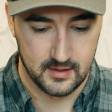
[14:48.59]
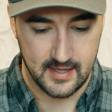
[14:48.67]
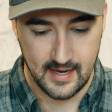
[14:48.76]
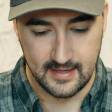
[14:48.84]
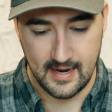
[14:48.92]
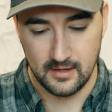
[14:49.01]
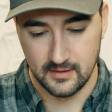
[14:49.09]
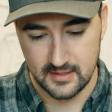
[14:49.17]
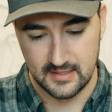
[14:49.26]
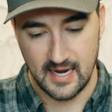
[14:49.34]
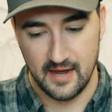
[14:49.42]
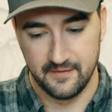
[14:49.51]
Okay, now
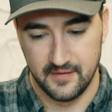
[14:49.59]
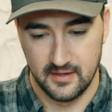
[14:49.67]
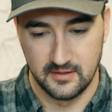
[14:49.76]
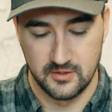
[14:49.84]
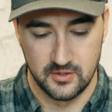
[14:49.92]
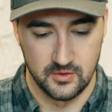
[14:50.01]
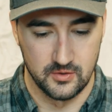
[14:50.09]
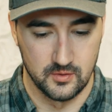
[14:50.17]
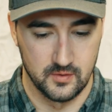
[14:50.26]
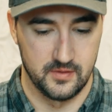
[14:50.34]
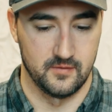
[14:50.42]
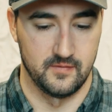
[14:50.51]
let's dive
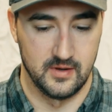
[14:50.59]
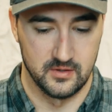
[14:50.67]
into the real